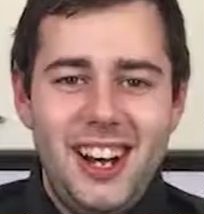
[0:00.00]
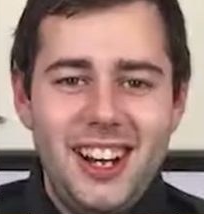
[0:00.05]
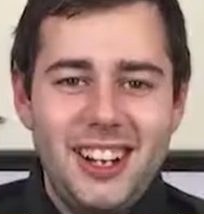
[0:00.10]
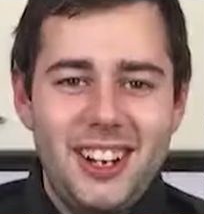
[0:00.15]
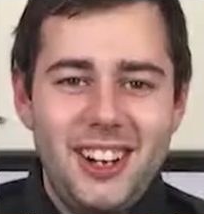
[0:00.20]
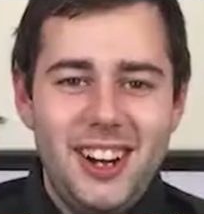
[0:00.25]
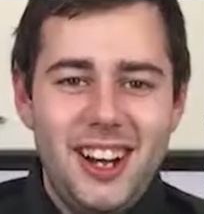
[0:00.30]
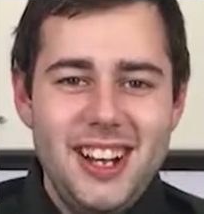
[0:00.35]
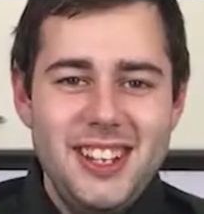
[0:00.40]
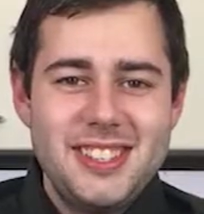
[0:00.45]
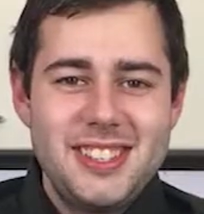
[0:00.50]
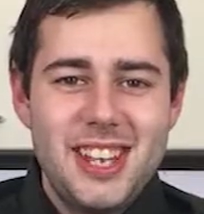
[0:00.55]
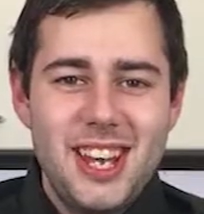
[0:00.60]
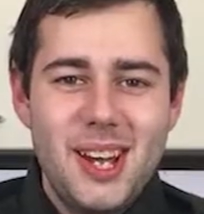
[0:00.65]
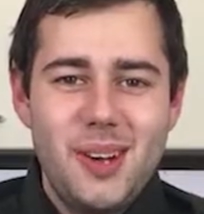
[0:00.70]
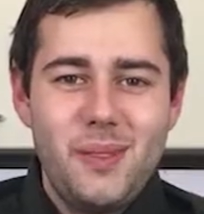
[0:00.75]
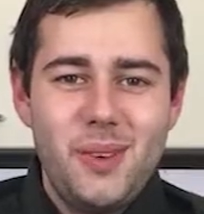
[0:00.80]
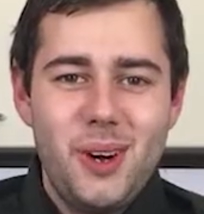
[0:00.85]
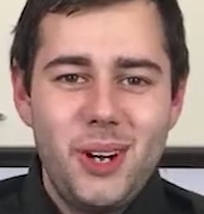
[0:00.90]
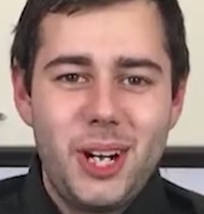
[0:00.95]
Hi guys,
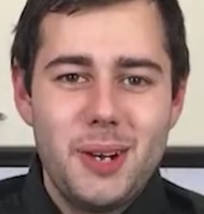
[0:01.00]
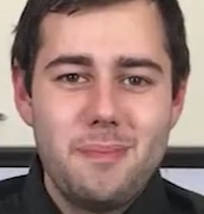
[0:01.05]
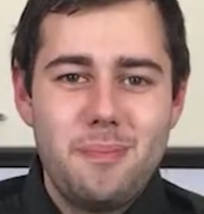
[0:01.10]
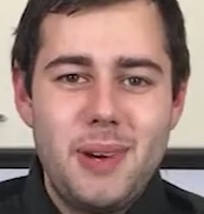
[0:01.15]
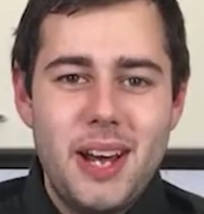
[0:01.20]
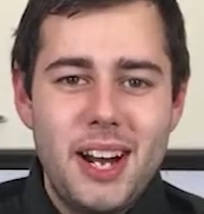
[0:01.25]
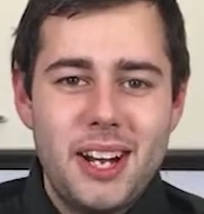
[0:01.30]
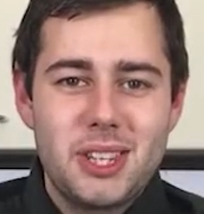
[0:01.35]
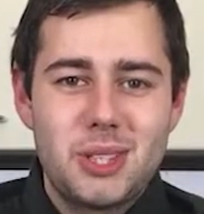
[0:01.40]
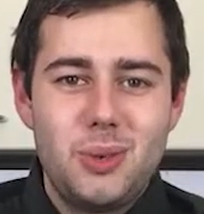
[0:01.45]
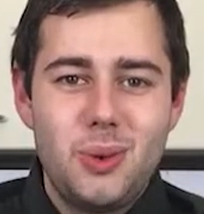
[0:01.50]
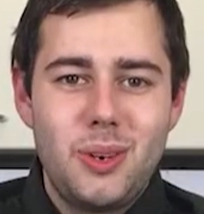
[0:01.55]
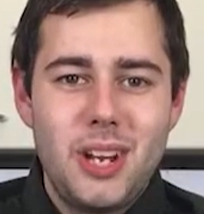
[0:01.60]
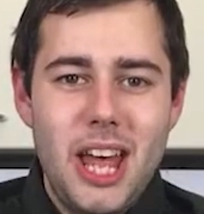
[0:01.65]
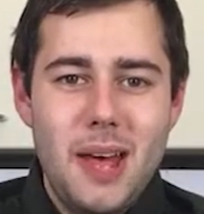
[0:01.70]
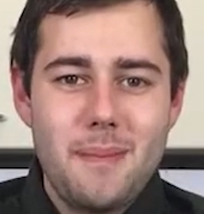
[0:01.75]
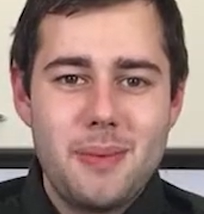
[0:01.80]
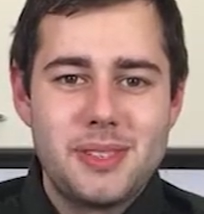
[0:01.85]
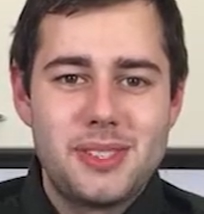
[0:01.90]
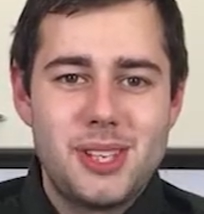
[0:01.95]
and welcome back to
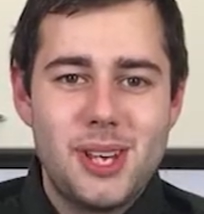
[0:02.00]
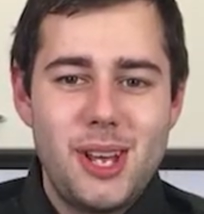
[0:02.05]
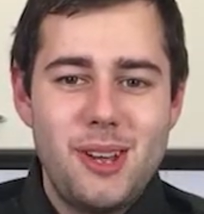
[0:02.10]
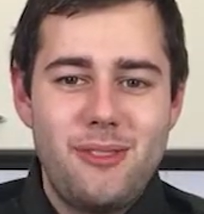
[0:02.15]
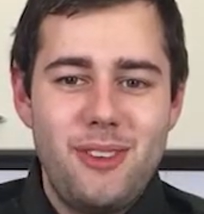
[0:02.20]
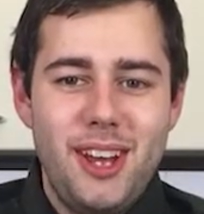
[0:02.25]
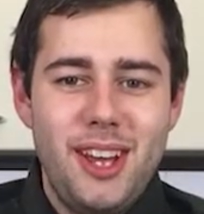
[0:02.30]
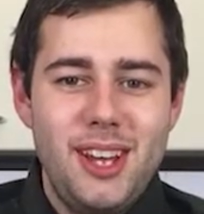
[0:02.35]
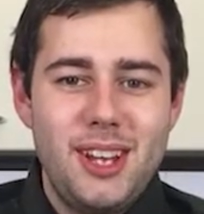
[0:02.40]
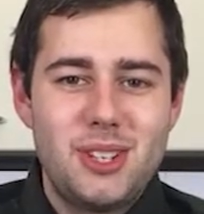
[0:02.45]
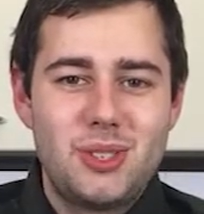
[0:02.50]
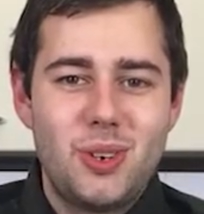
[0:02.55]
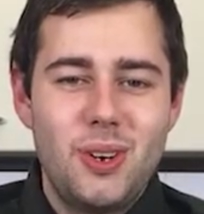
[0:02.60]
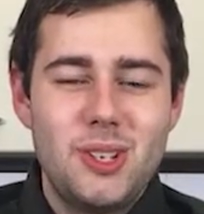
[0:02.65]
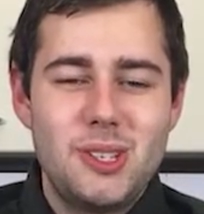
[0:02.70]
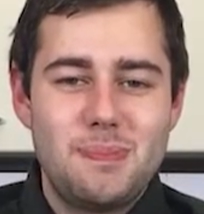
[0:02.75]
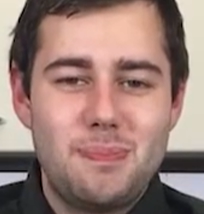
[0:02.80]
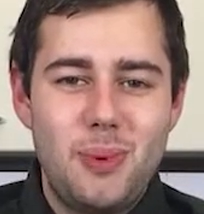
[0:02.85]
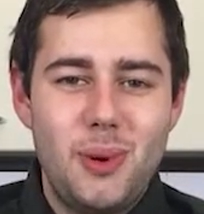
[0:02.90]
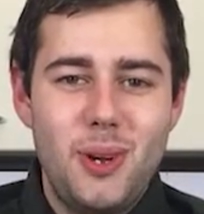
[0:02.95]
another episode of
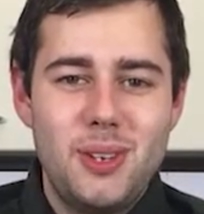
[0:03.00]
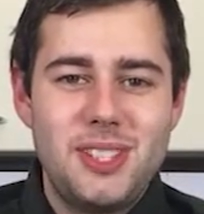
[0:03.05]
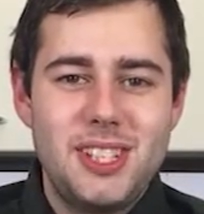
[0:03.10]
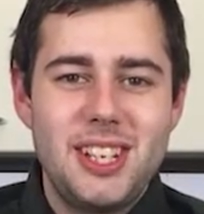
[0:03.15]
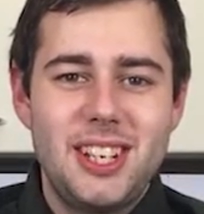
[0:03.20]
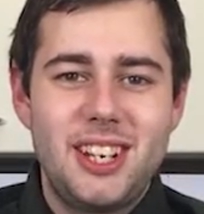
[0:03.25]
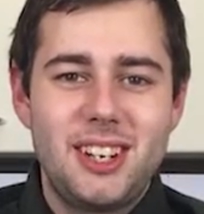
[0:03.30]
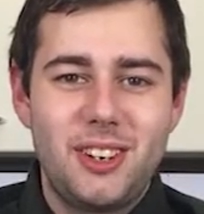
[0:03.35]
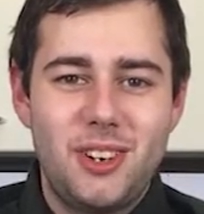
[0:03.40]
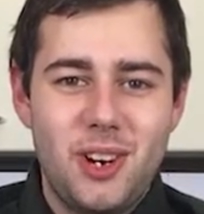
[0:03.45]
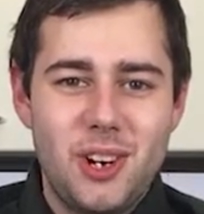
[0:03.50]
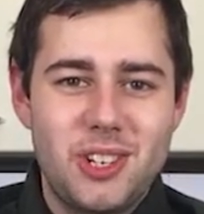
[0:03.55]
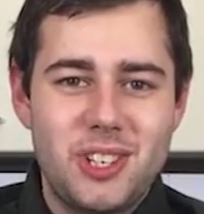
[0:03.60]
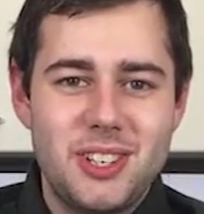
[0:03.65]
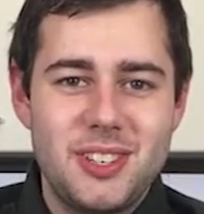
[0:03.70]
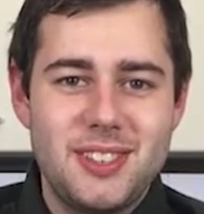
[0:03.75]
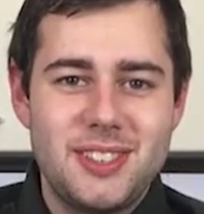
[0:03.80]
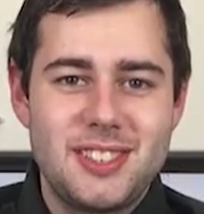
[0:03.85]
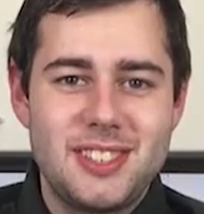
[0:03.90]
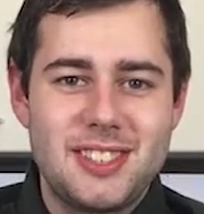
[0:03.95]
Andrew's Boozy
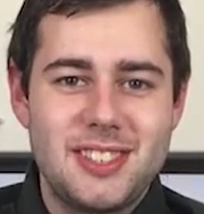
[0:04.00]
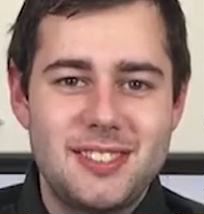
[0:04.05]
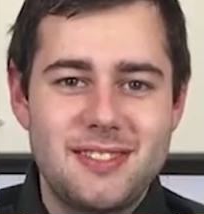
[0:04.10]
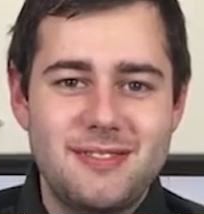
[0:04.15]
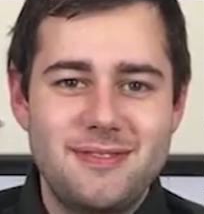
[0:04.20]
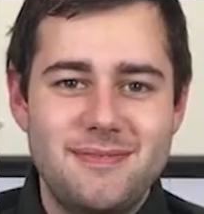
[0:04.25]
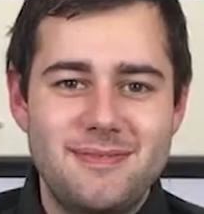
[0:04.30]
Concoctions.